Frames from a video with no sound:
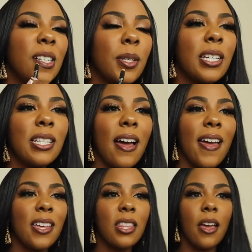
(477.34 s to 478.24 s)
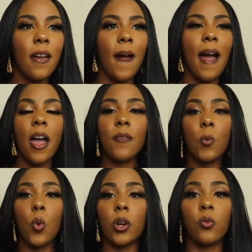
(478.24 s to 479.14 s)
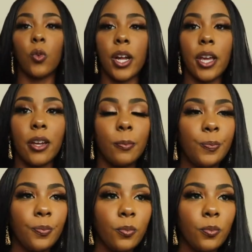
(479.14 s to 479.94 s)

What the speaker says: because I hate that I haven't worn red